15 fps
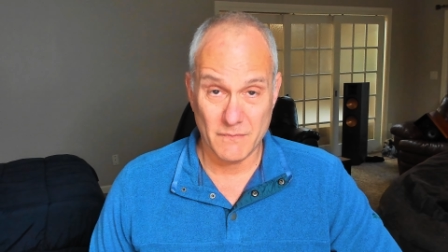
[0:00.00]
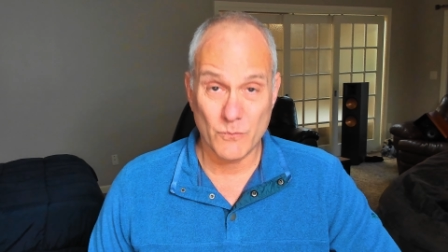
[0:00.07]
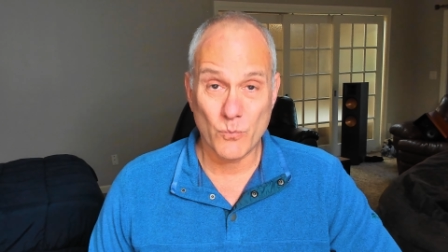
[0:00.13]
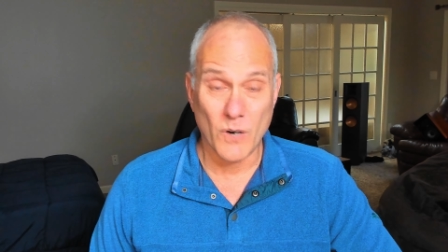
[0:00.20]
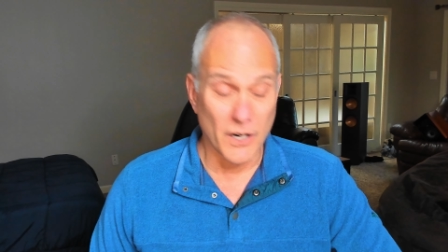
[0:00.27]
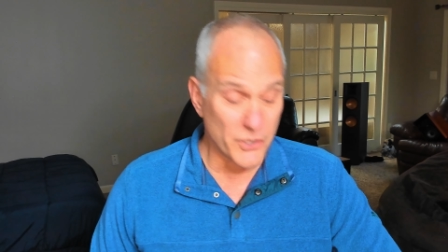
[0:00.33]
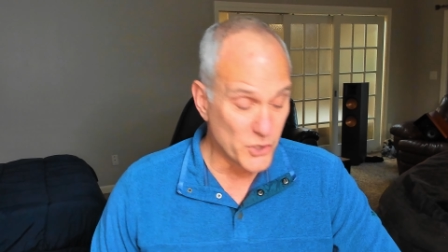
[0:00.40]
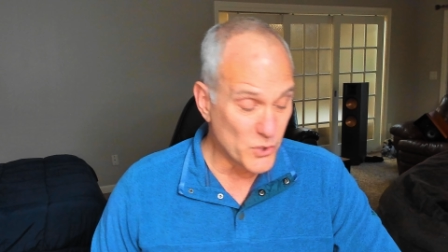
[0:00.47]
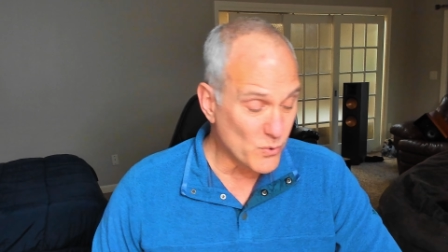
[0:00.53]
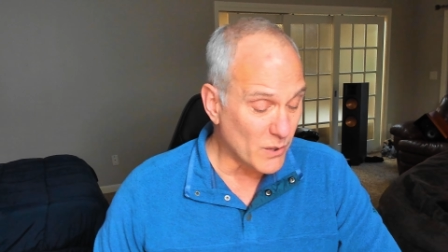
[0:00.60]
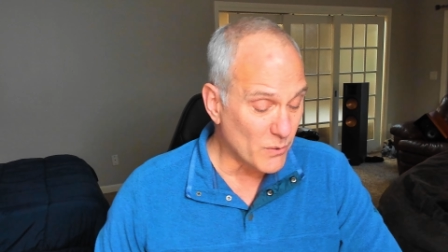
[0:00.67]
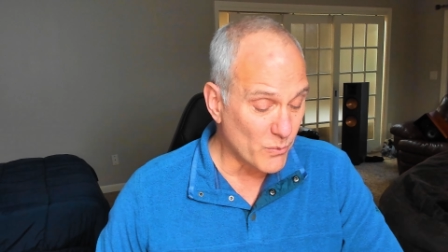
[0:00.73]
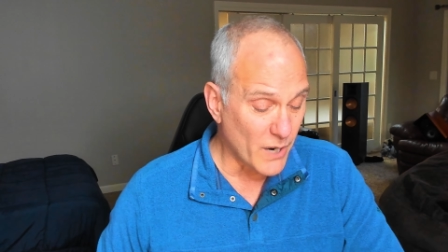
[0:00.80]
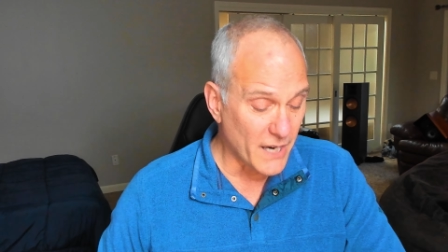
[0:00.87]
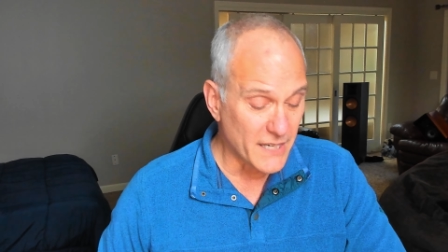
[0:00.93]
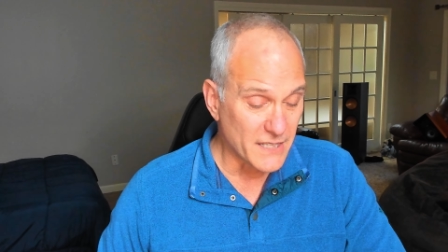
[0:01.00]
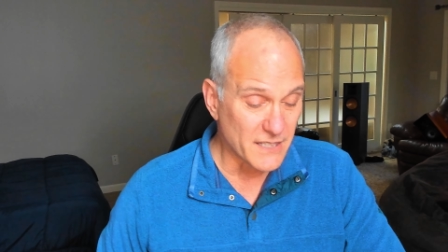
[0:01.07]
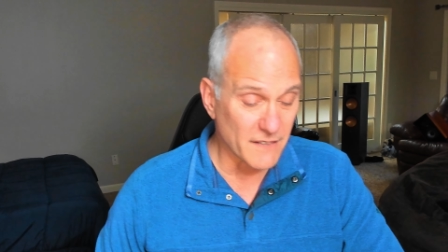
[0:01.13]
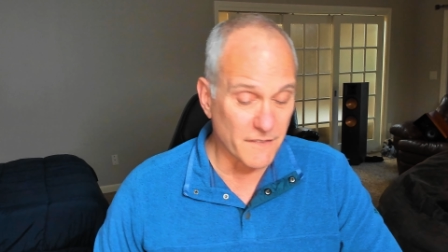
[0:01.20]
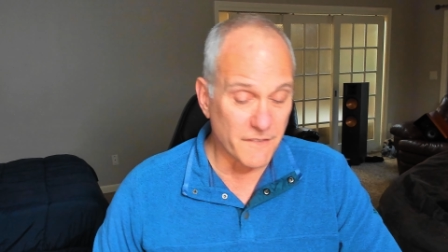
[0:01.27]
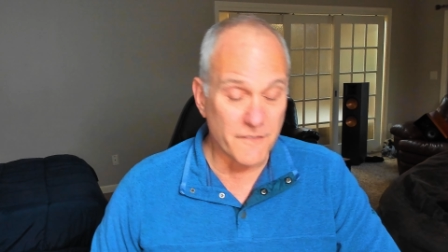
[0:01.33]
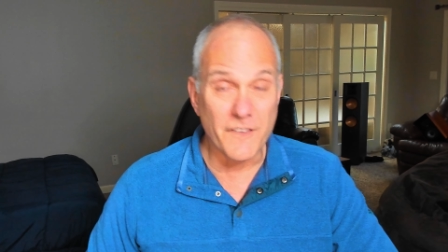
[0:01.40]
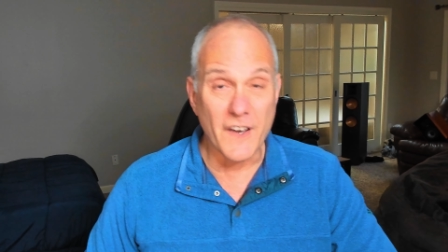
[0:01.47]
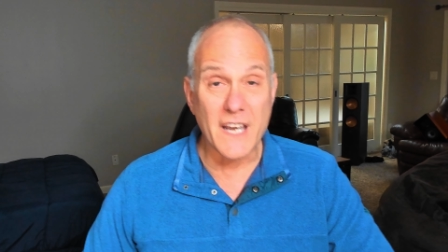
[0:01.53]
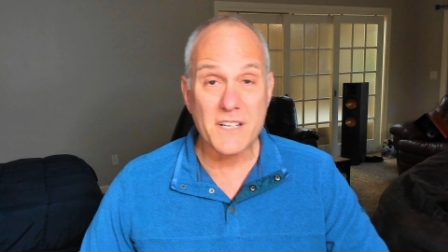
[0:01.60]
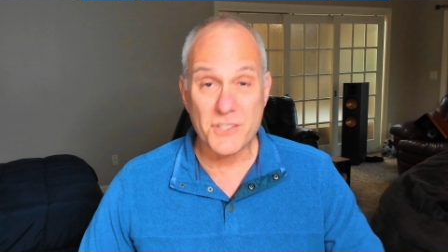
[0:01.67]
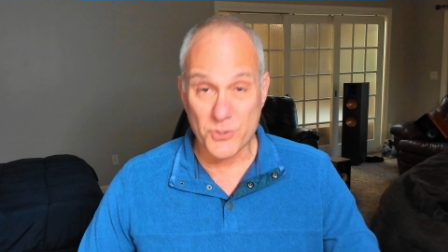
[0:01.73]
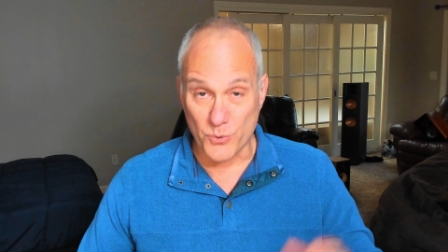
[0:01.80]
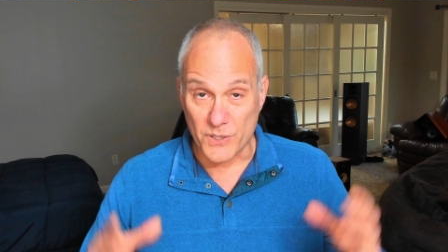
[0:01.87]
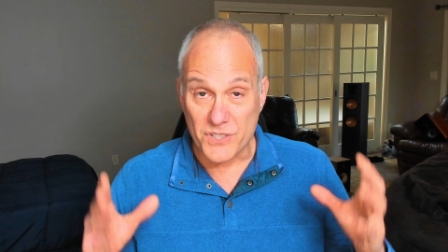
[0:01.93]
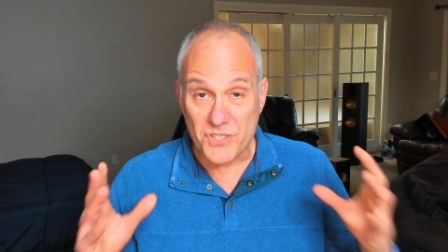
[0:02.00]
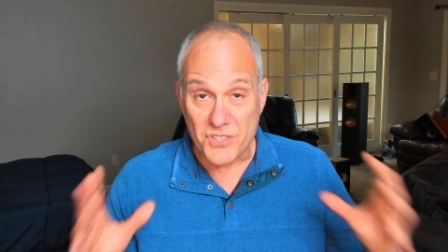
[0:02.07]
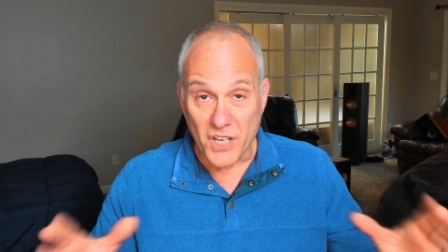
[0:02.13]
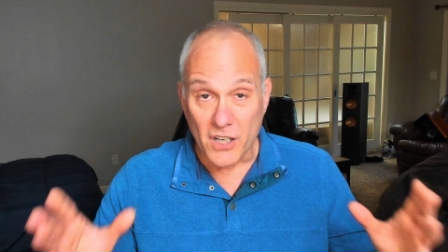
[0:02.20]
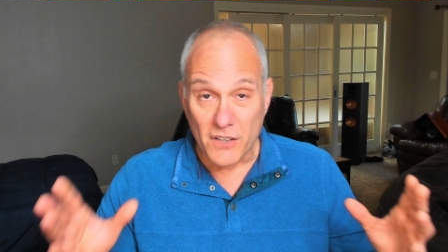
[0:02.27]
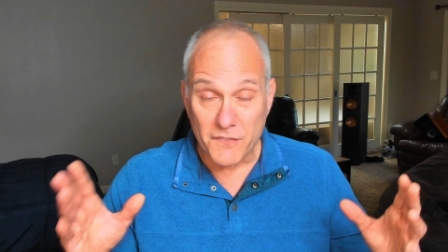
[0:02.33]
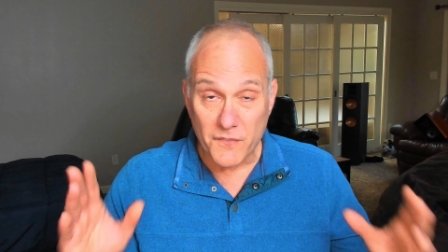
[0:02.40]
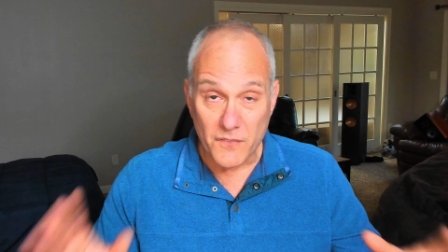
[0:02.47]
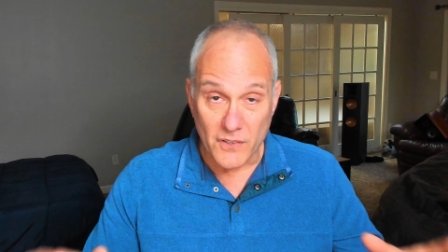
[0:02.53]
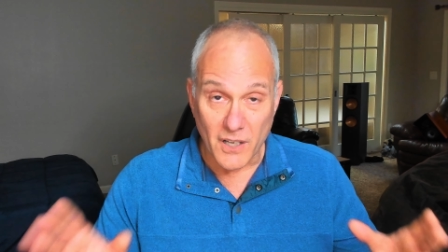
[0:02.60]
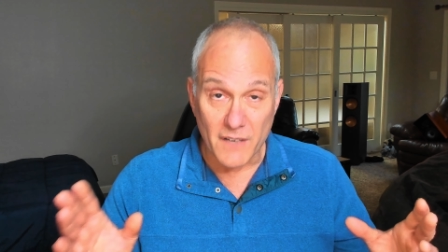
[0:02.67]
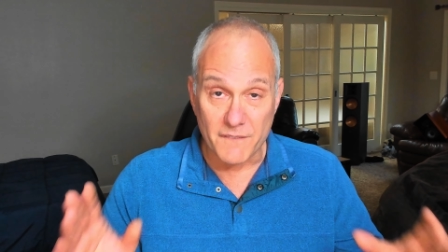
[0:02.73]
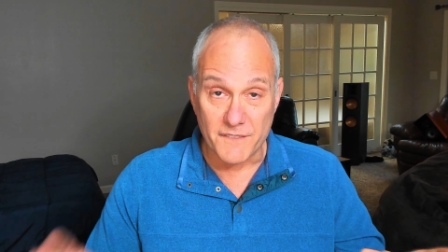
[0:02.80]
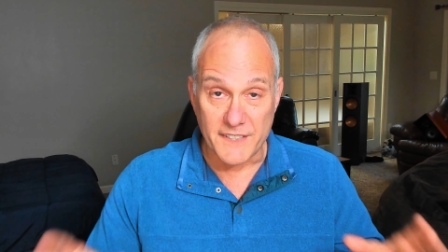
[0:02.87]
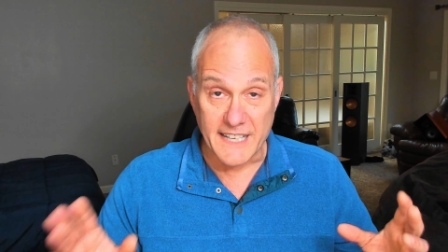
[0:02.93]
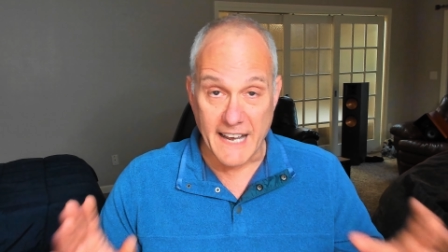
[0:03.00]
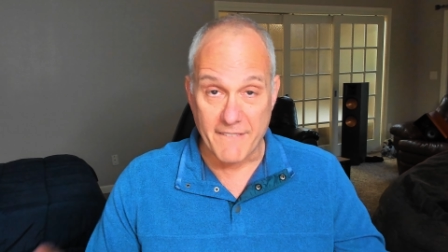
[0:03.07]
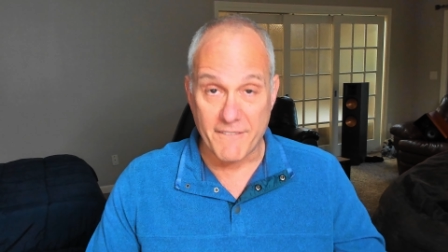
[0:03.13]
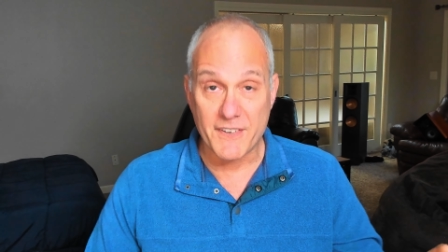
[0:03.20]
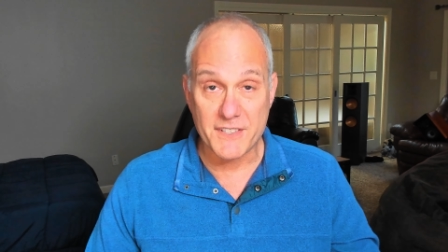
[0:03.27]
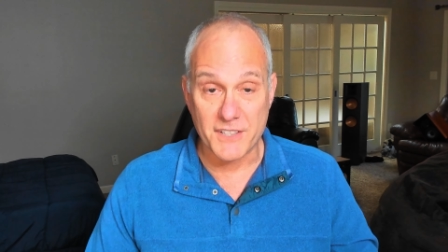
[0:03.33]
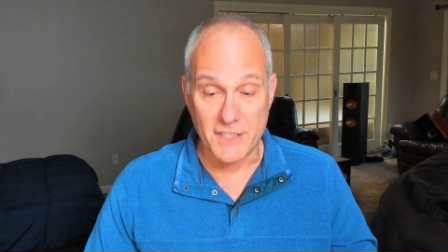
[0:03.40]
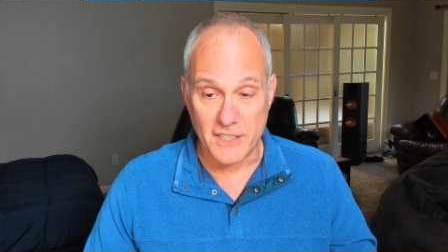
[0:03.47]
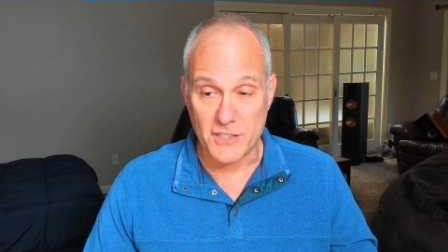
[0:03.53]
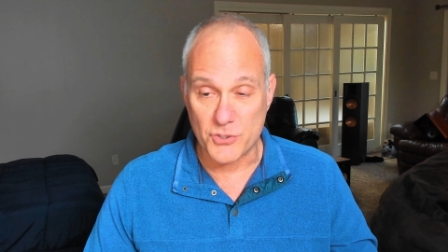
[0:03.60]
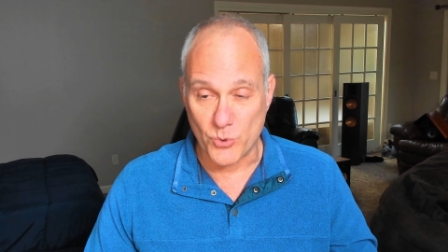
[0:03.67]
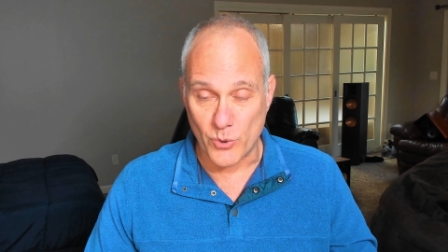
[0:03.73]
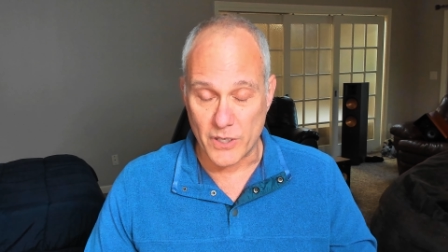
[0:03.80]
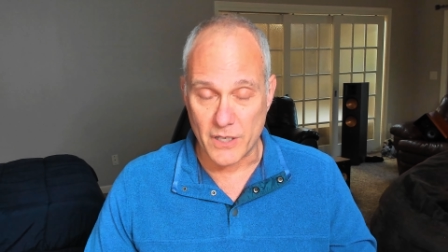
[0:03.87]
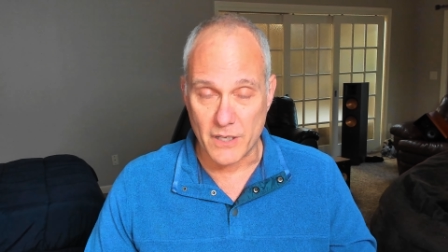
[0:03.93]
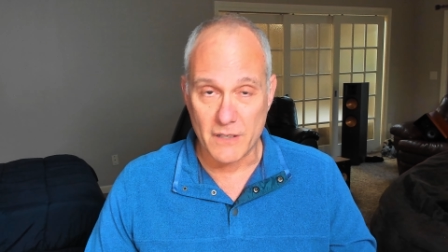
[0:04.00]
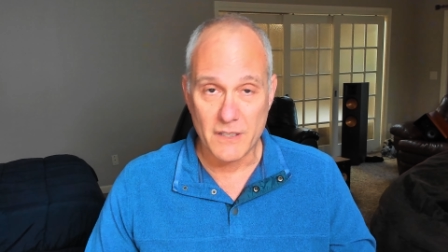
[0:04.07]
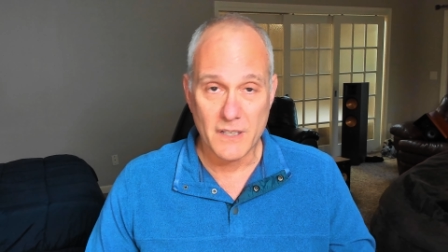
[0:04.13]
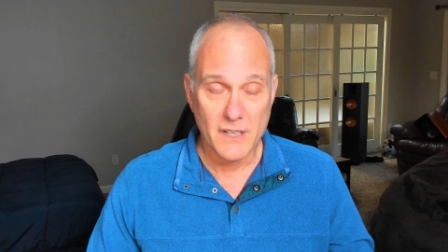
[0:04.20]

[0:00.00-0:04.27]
or you are ready to face your self love deficit disorder,